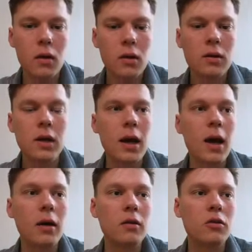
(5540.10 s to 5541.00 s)

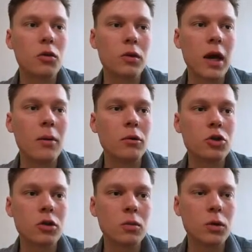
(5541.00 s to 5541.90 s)
Yeah, so yeah,
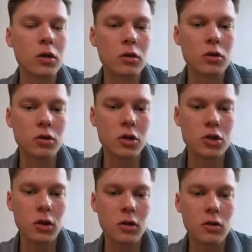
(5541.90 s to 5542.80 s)
we could
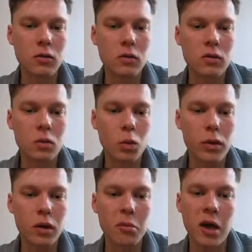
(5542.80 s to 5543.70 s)
conditionally use with
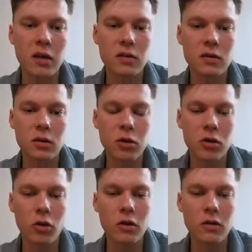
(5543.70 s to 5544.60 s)
capacity, but
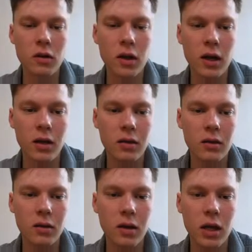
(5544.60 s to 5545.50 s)
honestly, like,
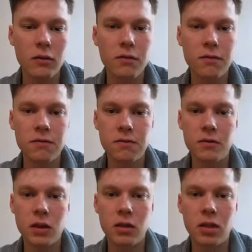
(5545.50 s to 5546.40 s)
if
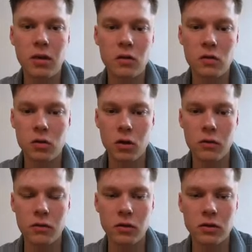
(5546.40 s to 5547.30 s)
the
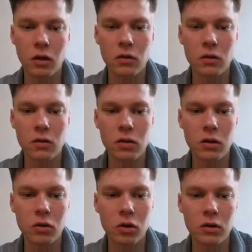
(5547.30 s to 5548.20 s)
server doesn't set a
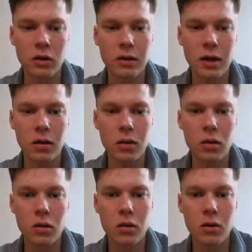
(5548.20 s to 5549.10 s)
content length,
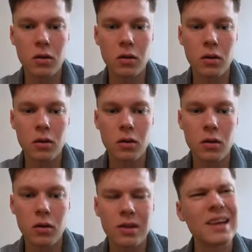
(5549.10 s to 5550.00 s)

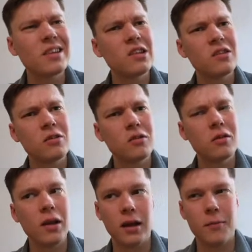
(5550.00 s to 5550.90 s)
that's
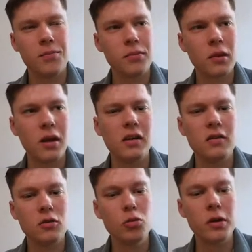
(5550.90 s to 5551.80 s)

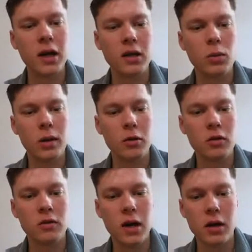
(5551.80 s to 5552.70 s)
stupid anyway, because
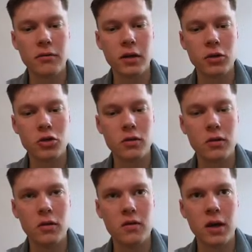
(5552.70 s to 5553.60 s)
the artifact
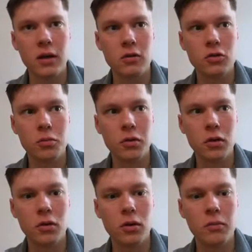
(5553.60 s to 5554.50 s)
size should be
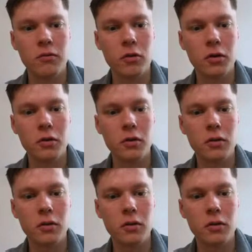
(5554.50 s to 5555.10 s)
known up front.